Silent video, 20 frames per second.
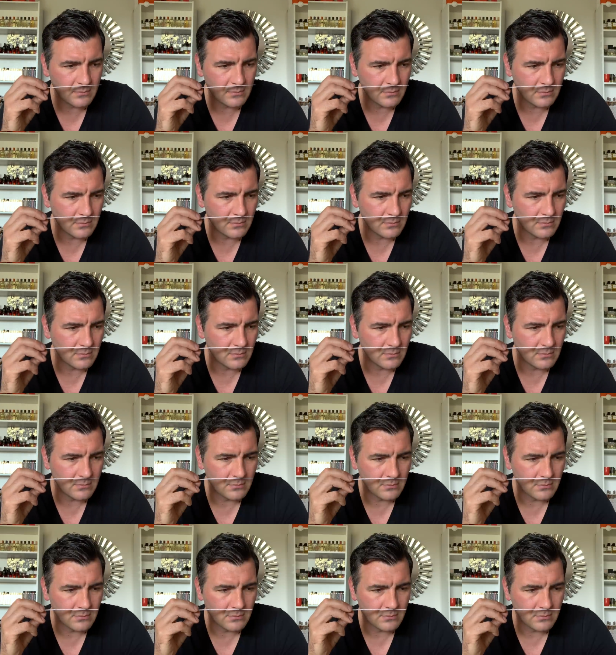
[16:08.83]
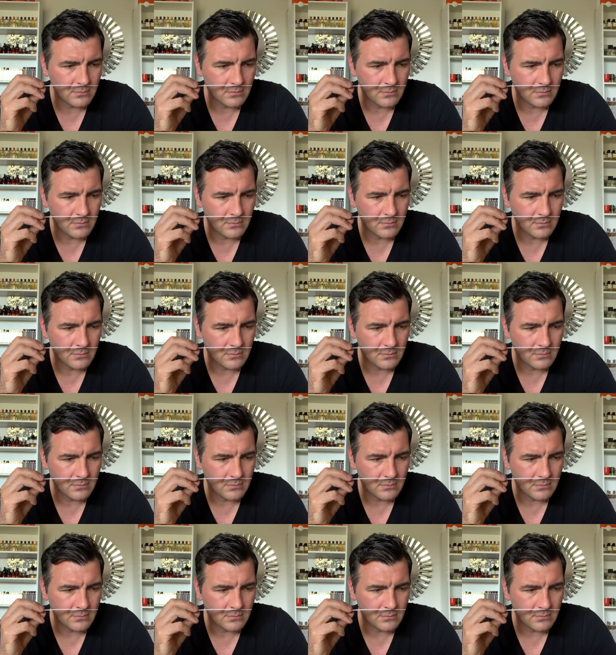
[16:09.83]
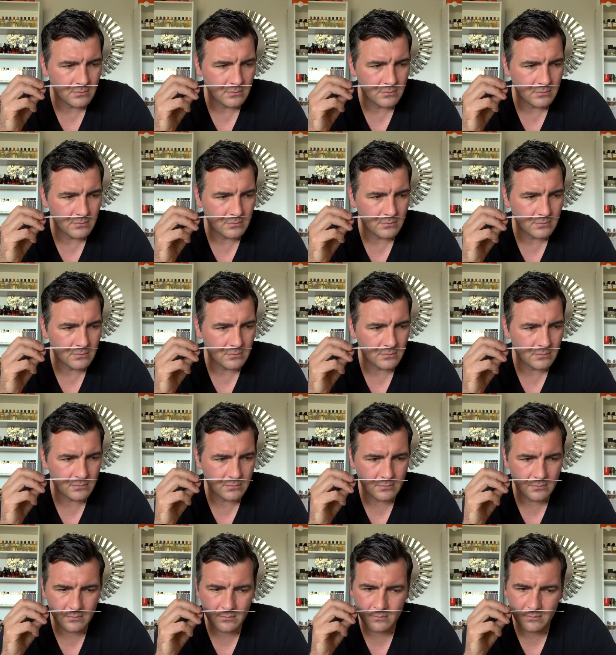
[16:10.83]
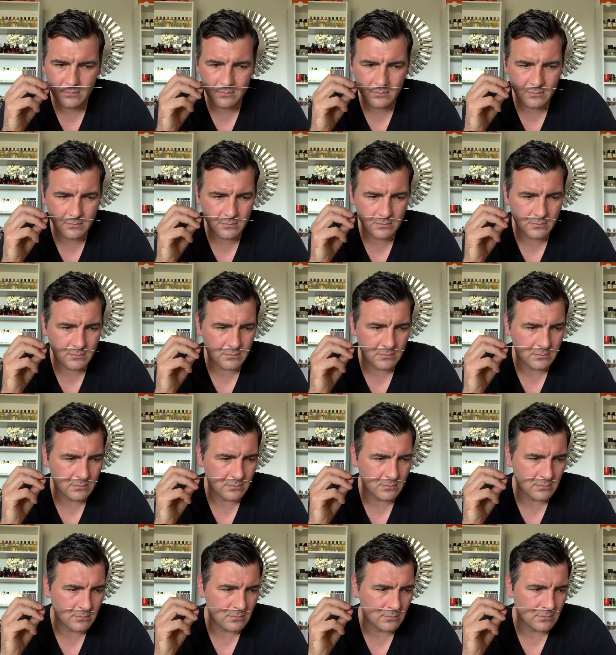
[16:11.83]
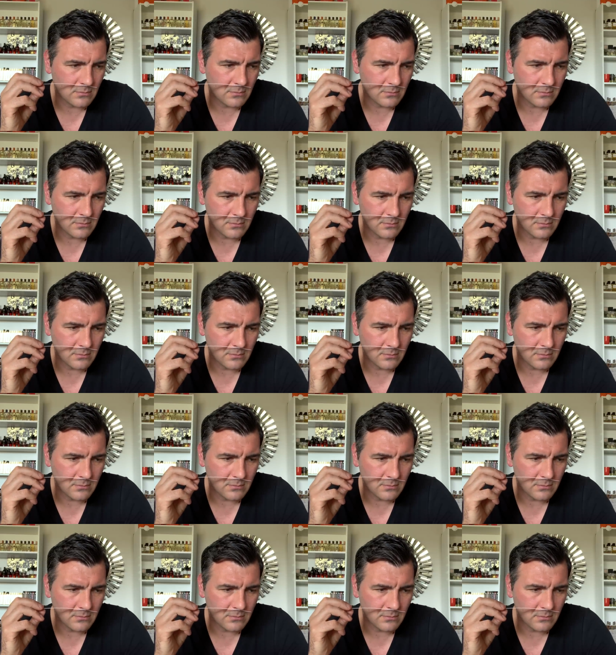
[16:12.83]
(no one is talking)